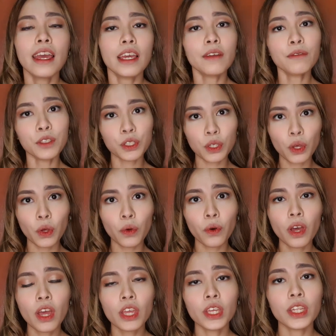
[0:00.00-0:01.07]
If so,
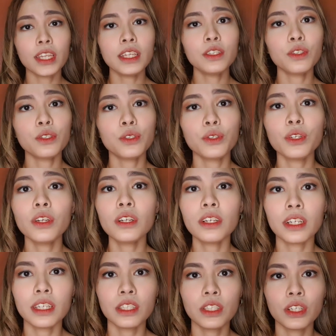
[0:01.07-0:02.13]
you need to do your
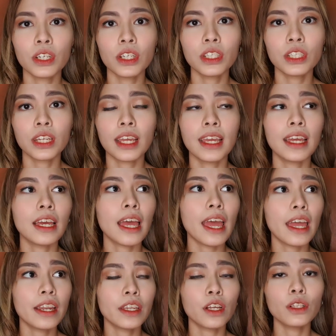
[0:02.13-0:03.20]
research
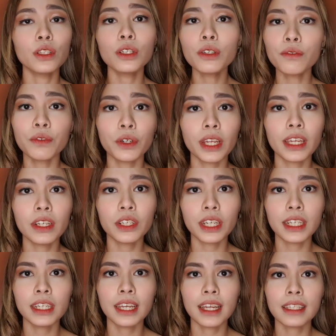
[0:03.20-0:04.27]
and look for
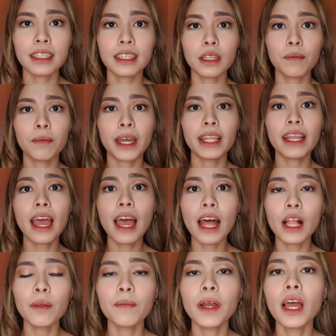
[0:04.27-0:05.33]
ingredients that might
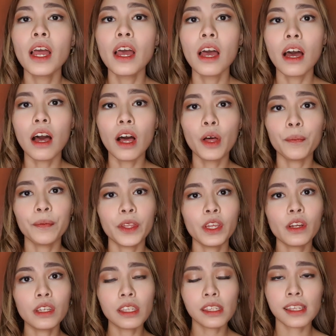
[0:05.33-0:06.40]
help
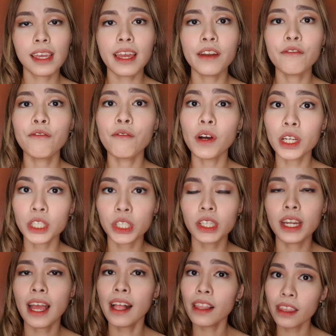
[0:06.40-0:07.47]
your skin
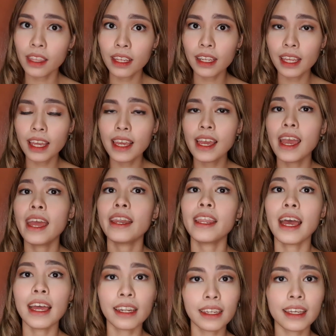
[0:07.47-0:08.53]
function healthily and
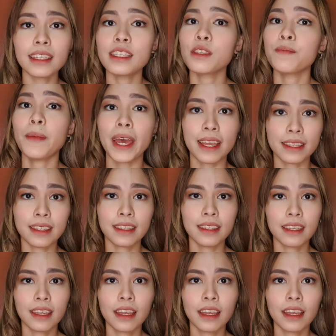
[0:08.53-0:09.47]
at its best.